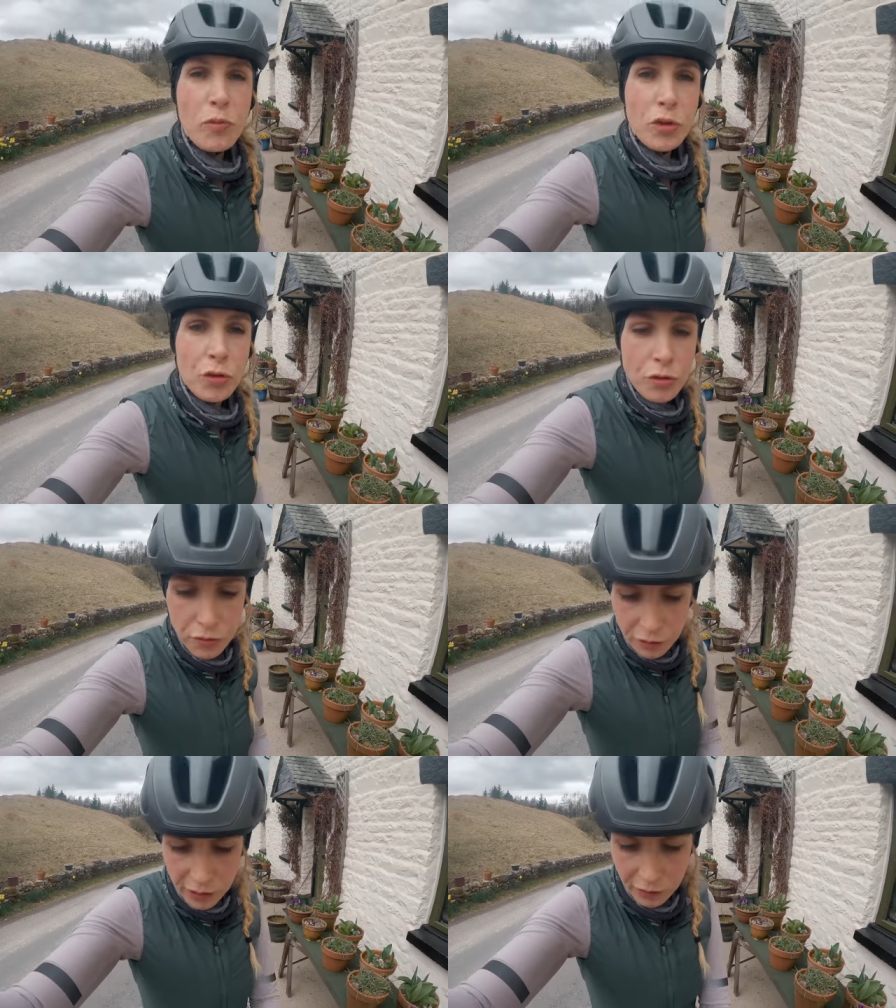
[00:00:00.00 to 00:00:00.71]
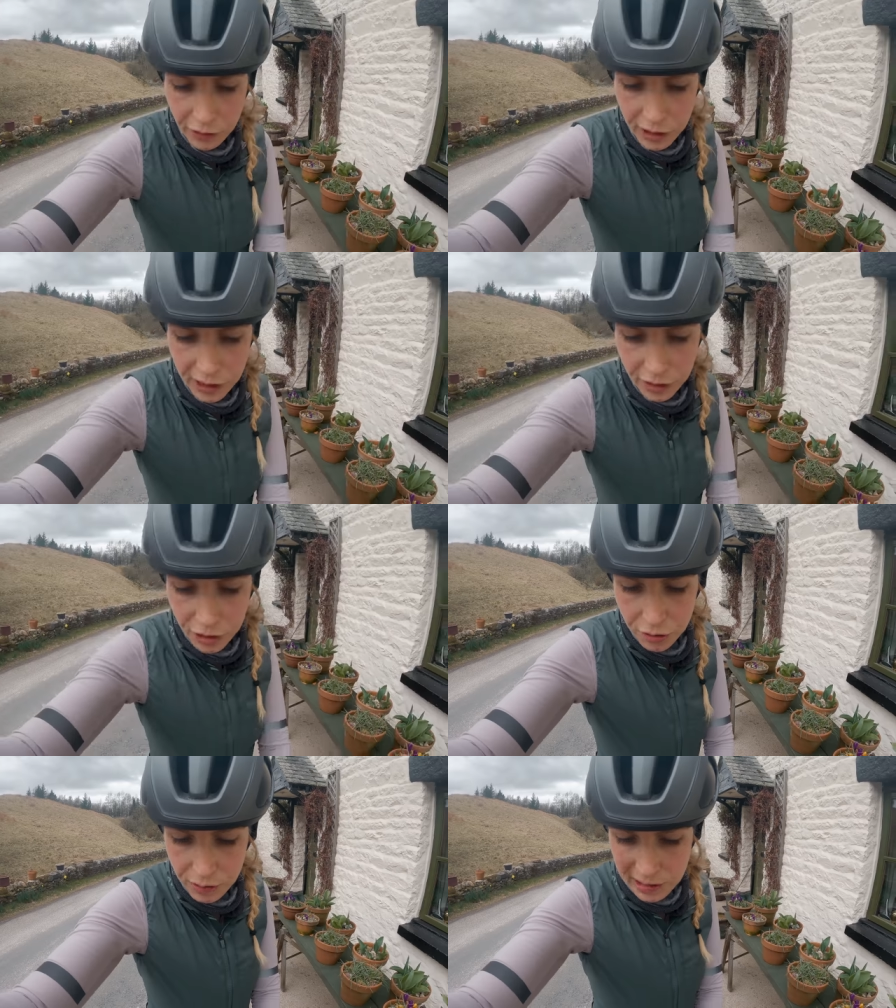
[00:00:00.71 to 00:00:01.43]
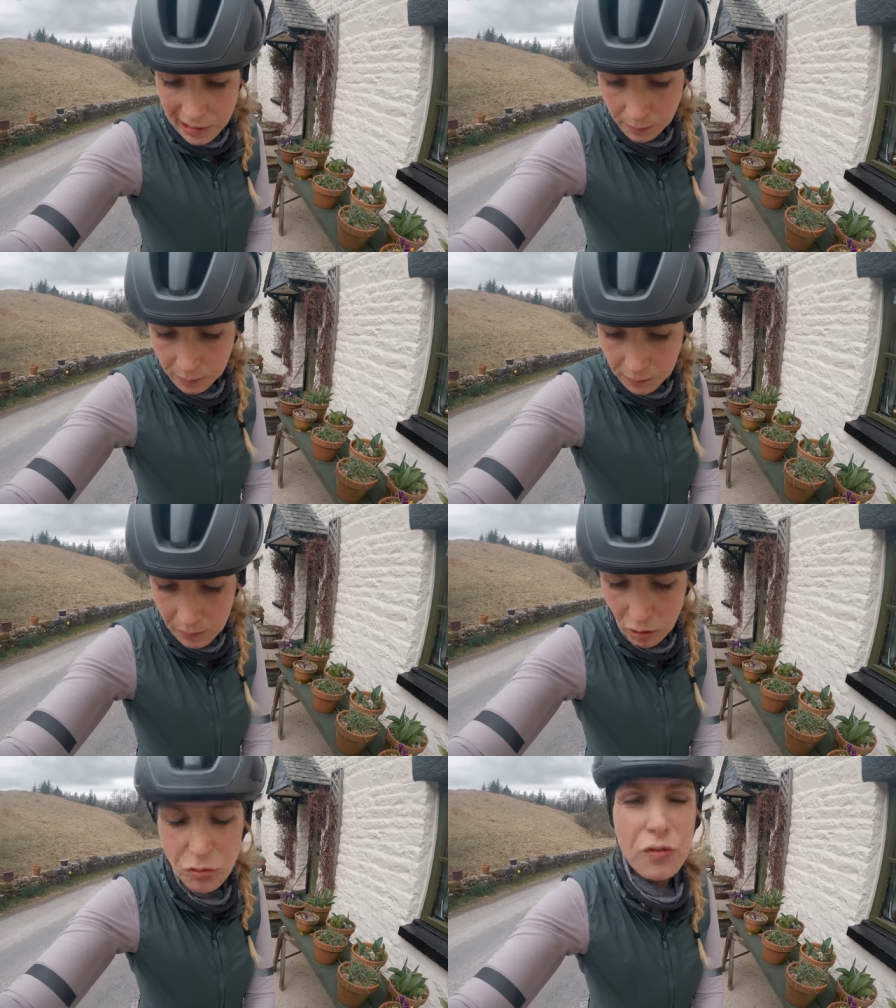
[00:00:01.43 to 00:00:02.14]
done 152k
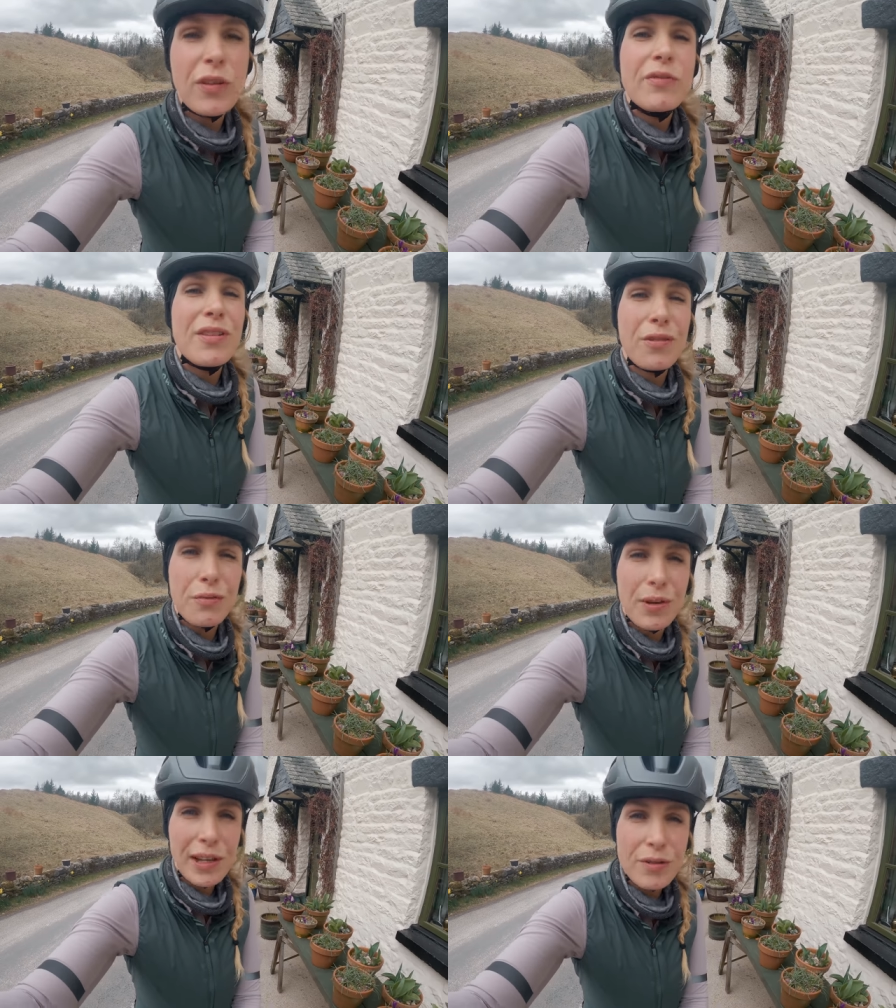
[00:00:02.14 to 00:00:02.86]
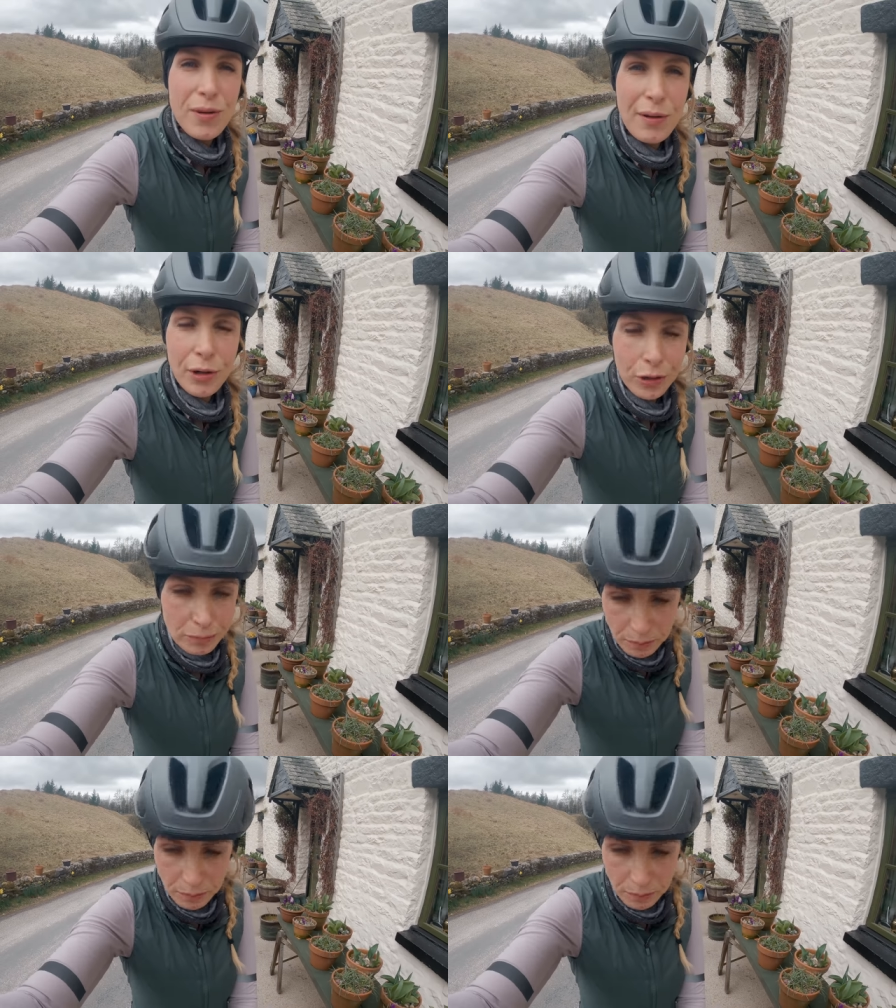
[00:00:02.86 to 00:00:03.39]
153 let's round it up